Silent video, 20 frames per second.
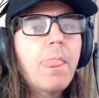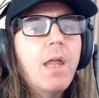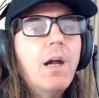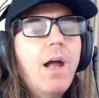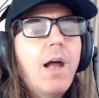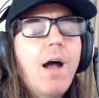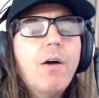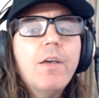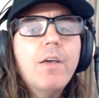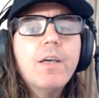
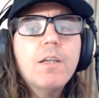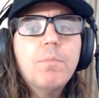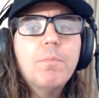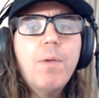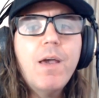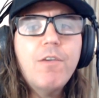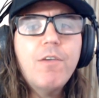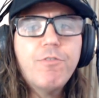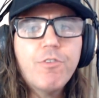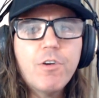how are you going to
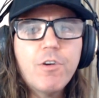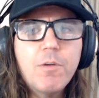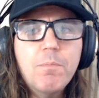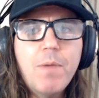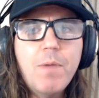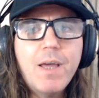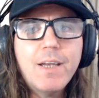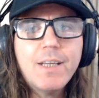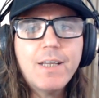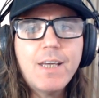pay for it?
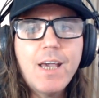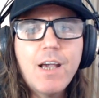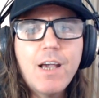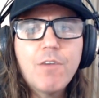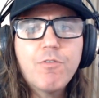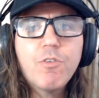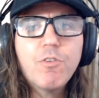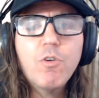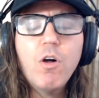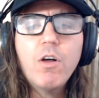Medicare
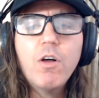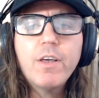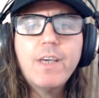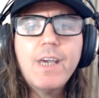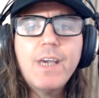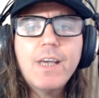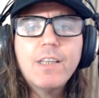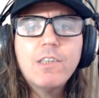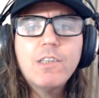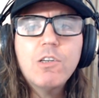for all? You
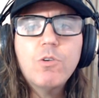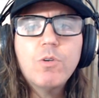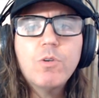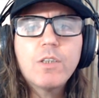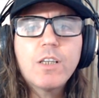can't do it.